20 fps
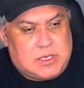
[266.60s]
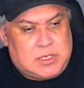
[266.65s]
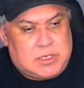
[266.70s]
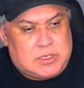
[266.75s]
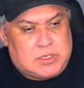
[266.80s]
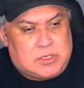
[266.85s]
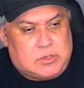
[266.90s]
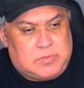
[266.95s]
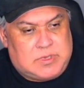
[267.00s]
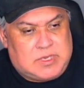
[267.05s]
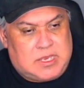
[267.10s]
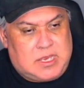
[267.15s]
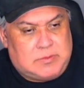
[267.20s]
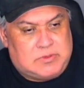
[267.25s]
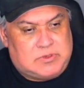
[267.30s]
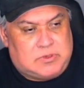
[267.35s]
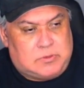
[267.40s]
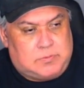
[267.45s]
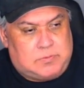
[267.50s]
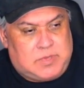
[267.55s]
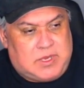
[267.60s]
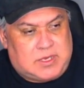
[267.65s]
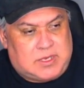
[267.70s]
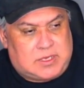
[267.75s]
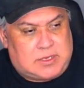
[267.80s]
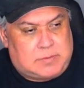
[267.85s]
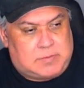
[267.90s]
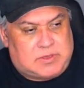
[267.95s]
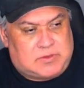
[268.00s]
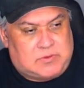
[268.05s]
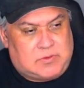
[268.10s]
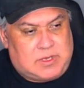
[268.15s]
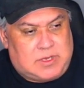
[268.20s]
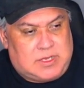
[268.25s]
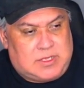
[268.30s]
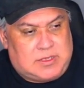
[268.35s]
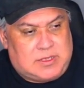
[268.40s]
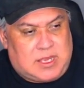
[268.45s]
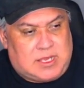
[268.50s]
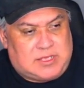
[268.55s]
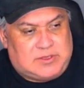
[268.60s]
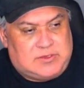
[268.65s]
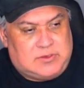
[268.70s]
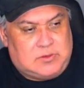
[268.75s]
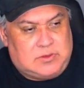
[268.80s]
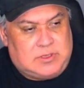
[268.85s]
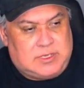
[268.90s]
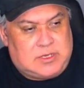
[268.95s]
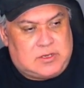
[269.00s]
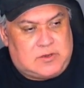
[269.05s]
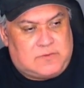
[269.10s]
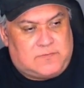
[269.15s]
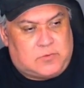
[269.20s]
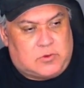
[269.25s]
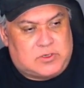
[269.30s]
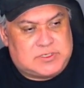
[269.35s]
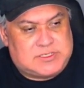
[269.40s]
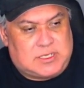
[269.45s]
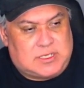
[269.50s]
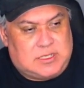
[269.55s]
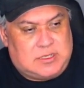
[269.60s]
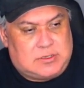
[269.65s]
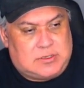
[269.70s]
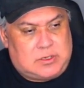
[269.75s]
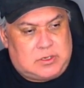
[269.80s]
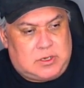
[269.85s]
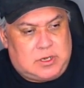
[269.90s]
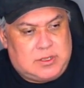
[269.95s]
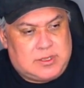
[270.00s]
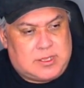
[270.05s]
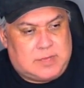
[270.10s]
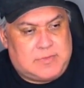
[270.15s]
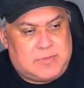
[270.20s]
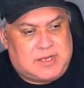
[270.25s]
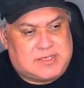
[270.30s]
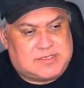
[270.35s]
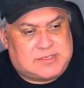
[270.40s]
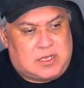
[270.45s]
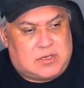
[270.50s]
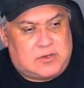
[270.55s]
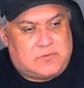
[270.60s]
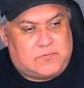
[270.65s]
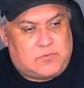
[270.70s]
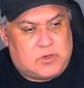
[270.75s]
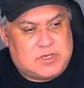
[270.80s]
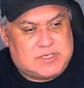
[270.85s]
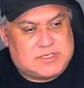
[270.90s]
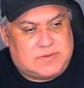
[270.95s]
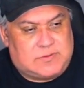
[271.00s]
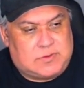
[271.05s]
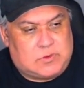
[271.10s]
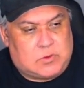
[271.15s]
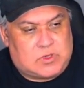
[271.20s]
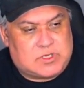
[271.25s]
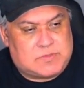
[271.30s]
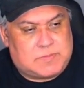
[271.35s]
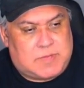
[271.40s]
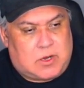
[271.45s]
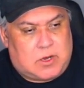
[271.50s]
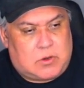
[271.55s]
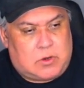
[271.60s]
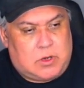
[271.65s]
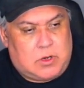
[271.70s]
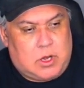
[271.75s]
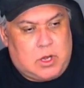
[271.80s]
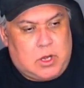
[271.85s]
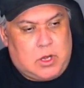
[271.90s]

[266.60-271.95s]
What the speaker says: You'll be able to pick between a 2-liter 4-cylinder that makes 147 horsepower,